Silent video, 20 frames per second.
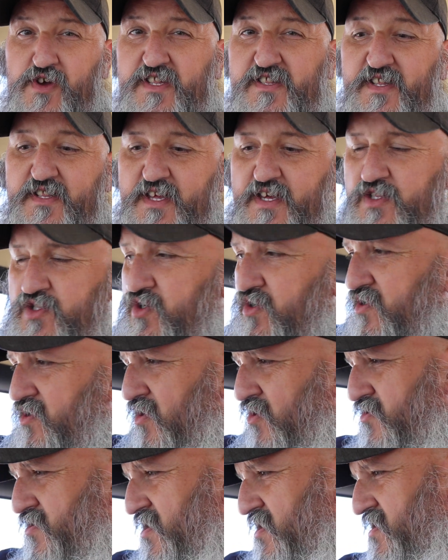reason it's just
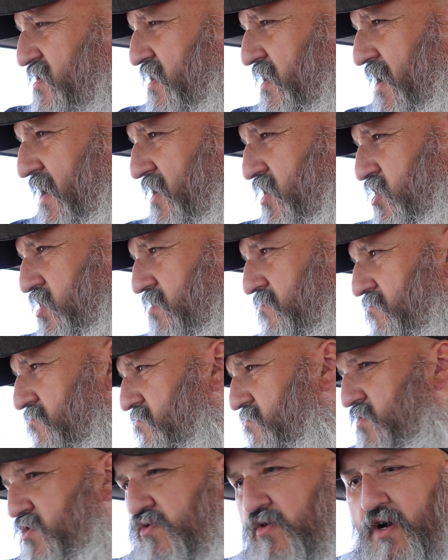lost its connection
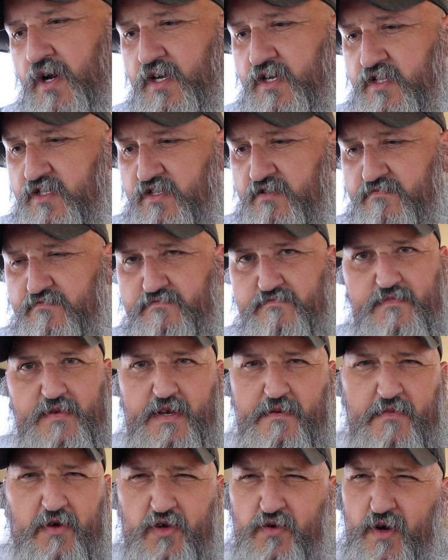twice,
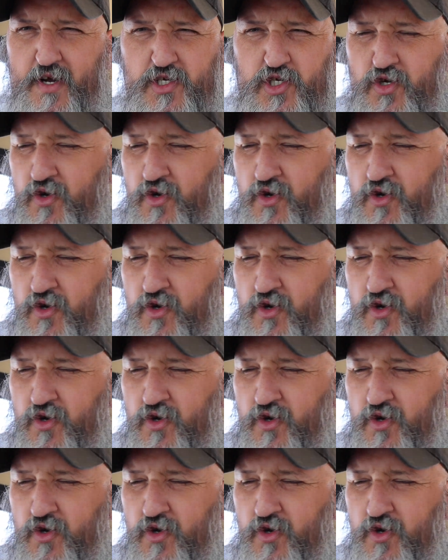and I'm not quite